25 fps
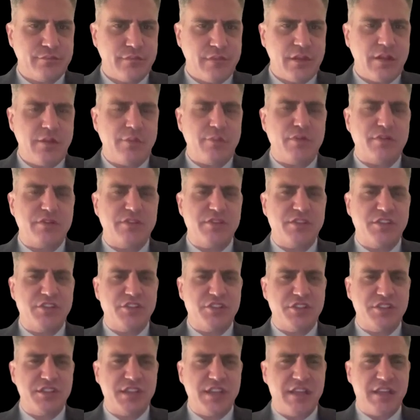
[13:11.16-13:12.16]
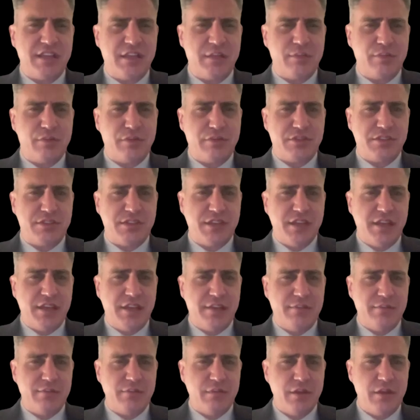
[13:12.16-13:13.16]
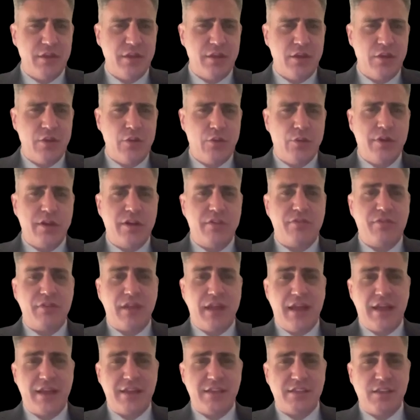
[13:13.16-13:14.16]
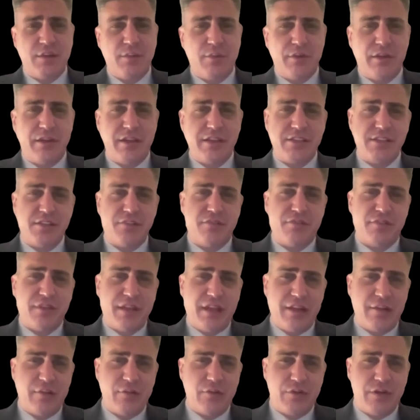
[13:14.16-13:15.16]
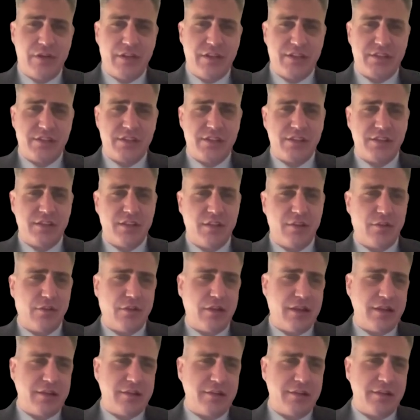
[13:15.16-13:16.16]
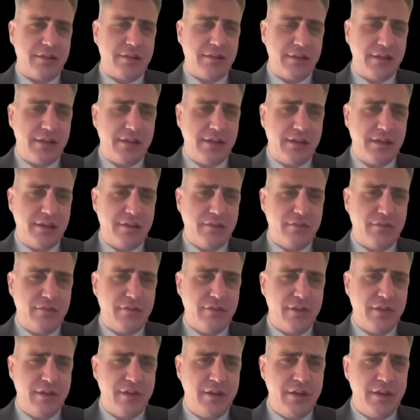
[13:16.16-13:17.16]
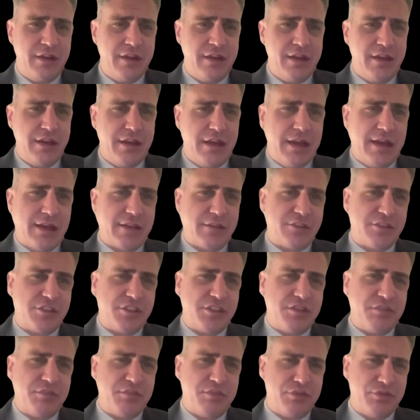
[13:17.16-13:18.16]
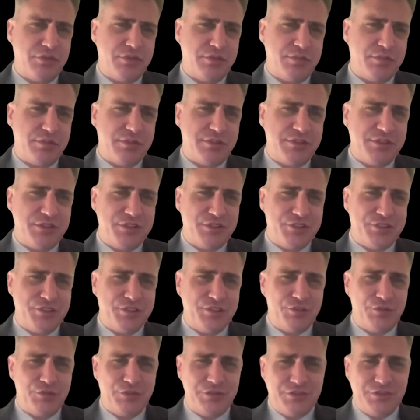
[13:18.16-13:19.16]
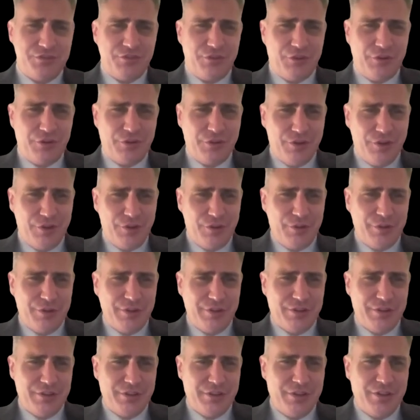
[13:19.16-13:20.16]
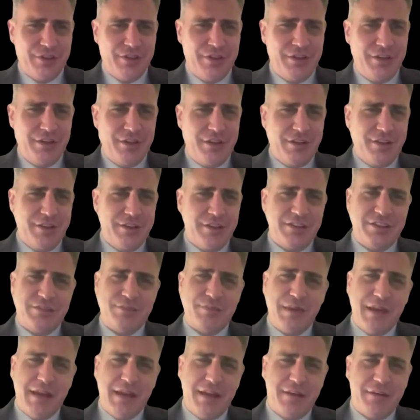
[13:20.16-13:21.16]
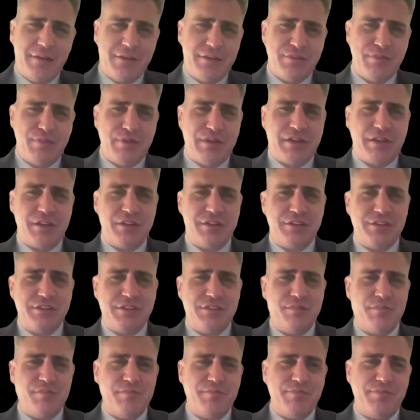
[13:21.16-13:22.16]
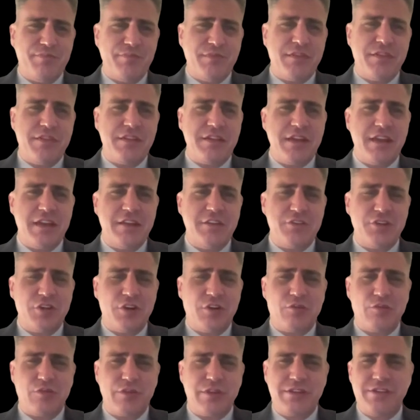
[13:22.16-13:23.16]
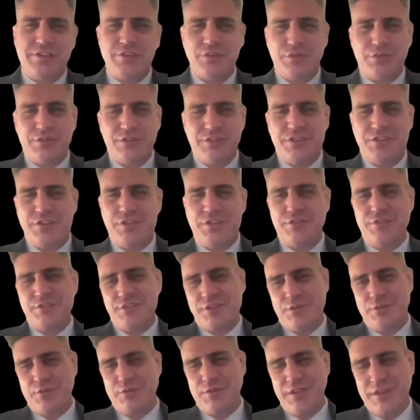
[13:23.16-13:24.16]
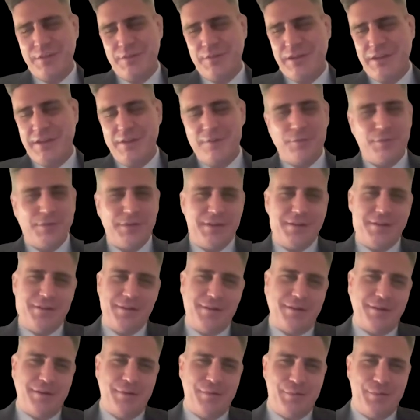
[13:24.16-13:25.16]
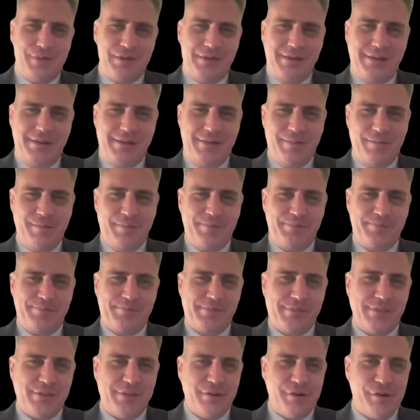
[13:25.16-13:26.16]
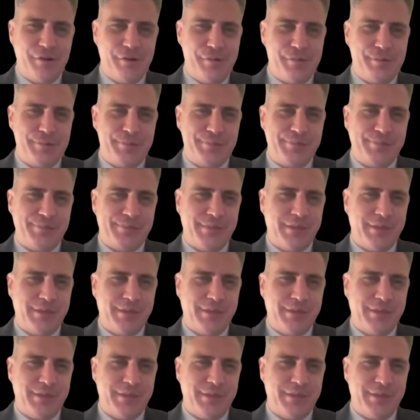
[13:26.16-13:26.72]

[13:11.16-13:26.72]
The precision's 80%. When it flags someone as a flight risk, they'll likely leave. XGBoost precision was far lower. This matters because the HR resources are so limited within a company, you know?